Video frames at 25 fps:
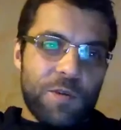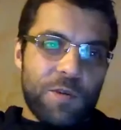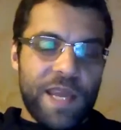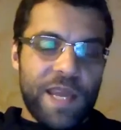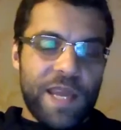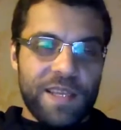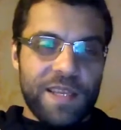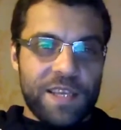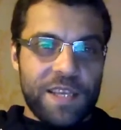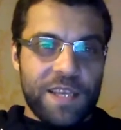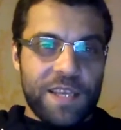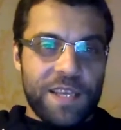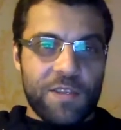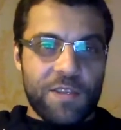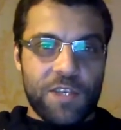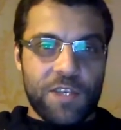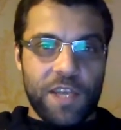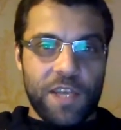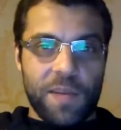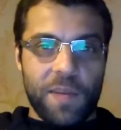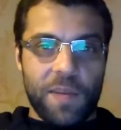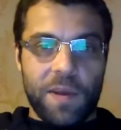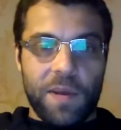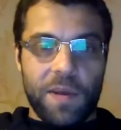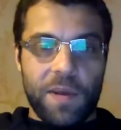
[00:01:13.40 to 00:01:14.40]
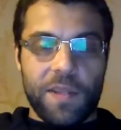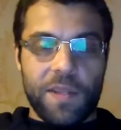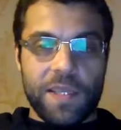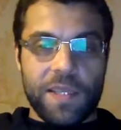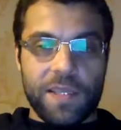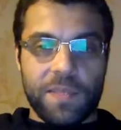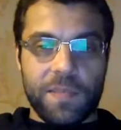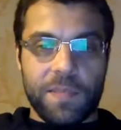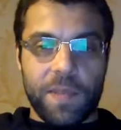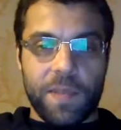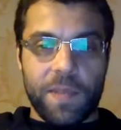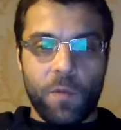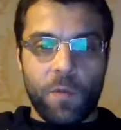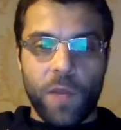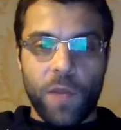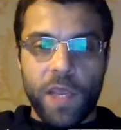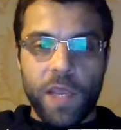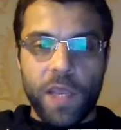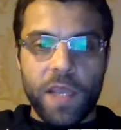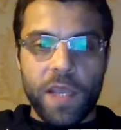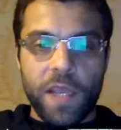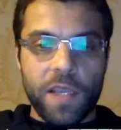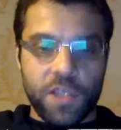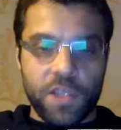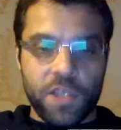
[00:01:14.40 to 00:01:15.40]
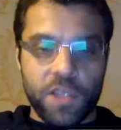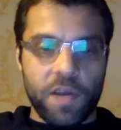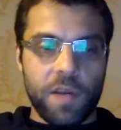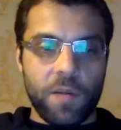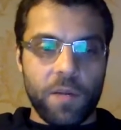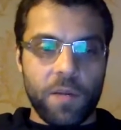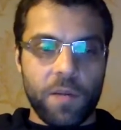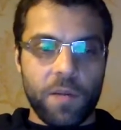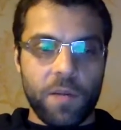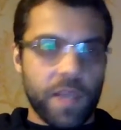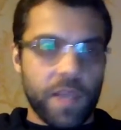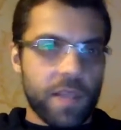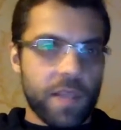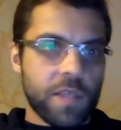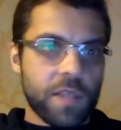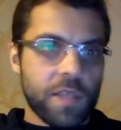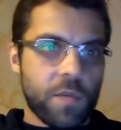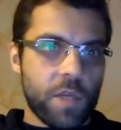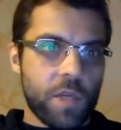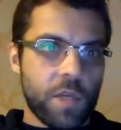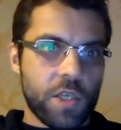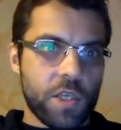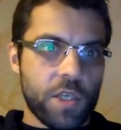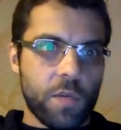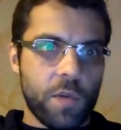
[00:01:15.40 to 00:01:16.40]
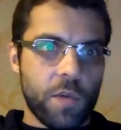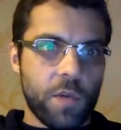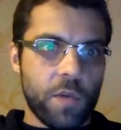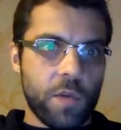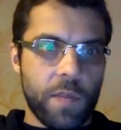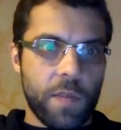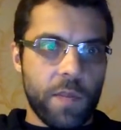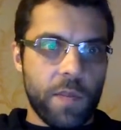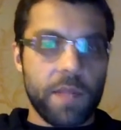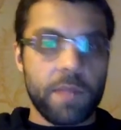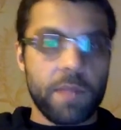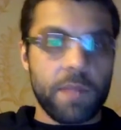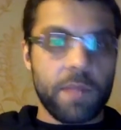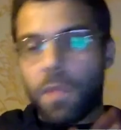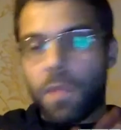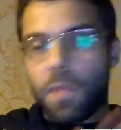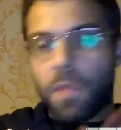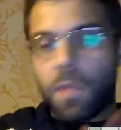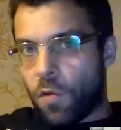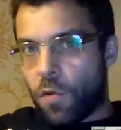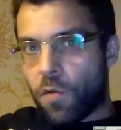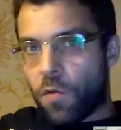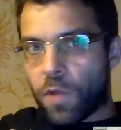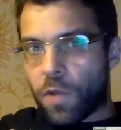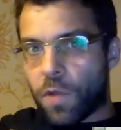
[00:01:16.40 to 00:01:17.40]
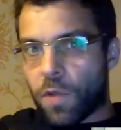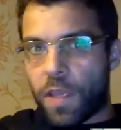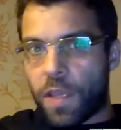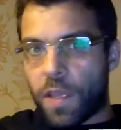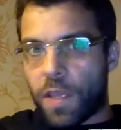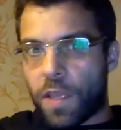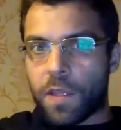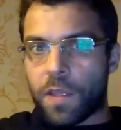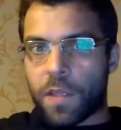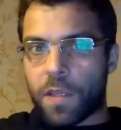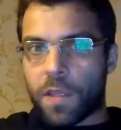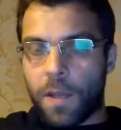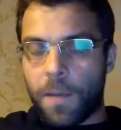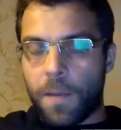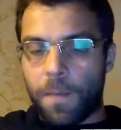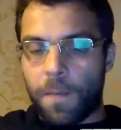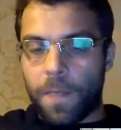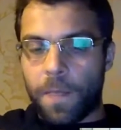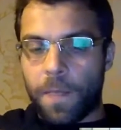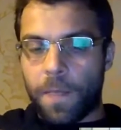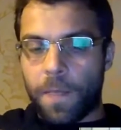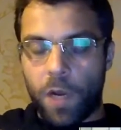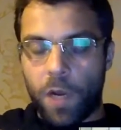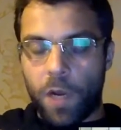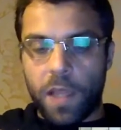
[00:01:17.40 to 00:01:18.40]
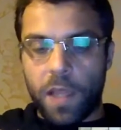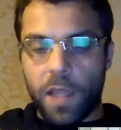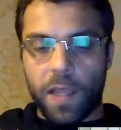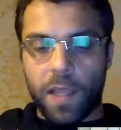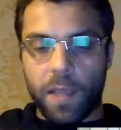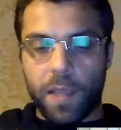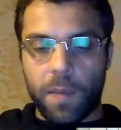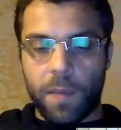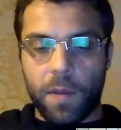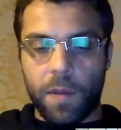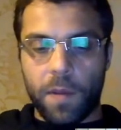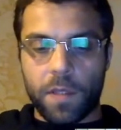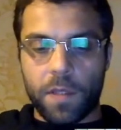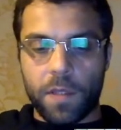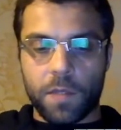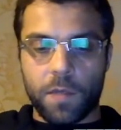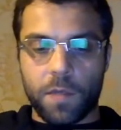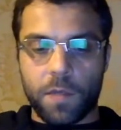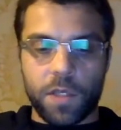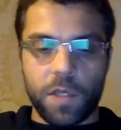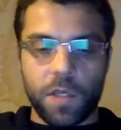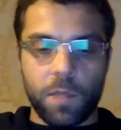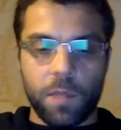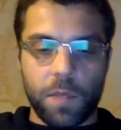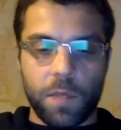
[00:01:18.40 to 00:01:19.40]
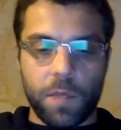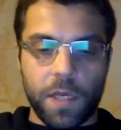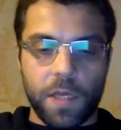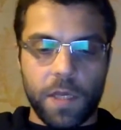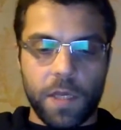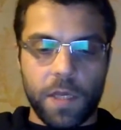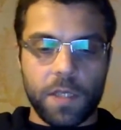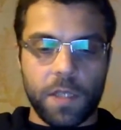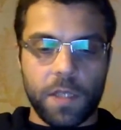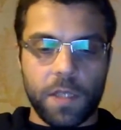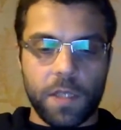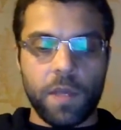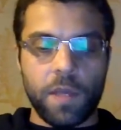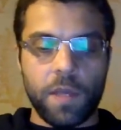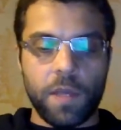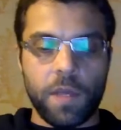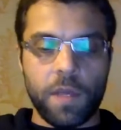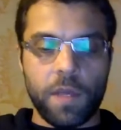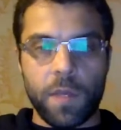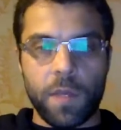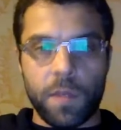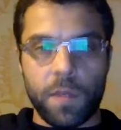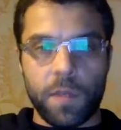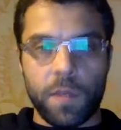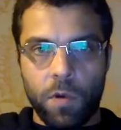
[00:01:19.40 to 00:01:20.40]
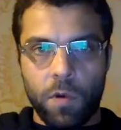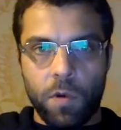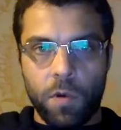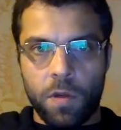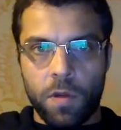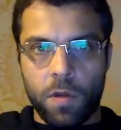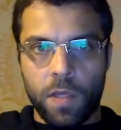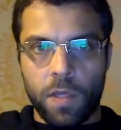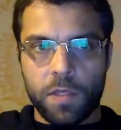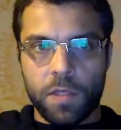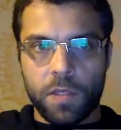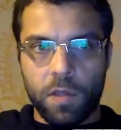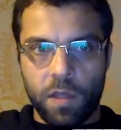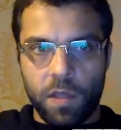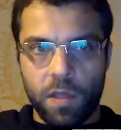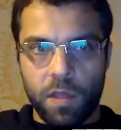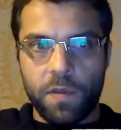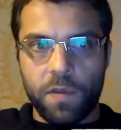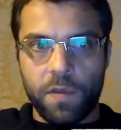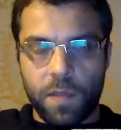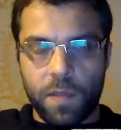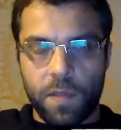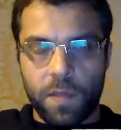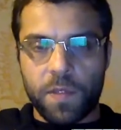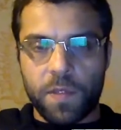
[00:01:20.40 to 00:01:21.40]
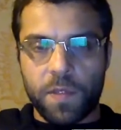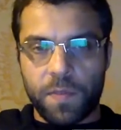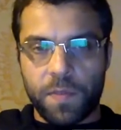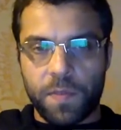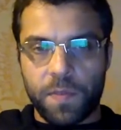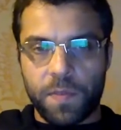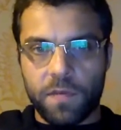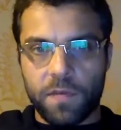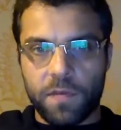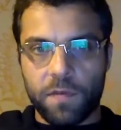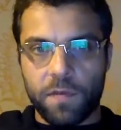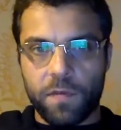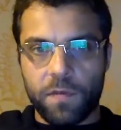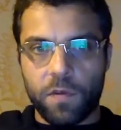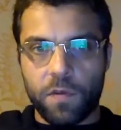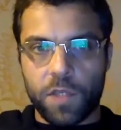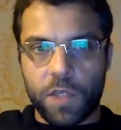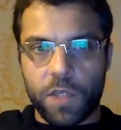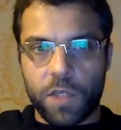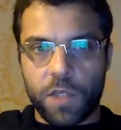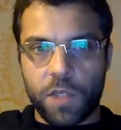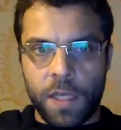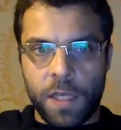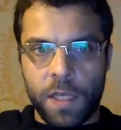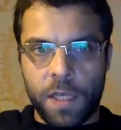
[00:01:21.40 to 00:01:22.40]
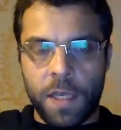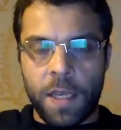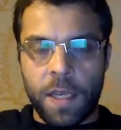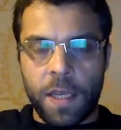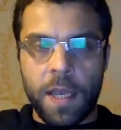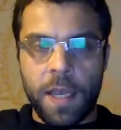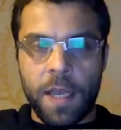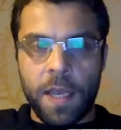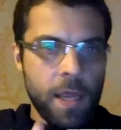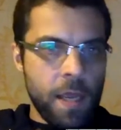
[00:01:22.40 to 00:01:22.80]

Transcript: we hadn't a chance to chat about this, but we generally will get this question quite a bit. You give it, what I like about this question in particular is that you give it a bit more context, you give it the perspective of you seeing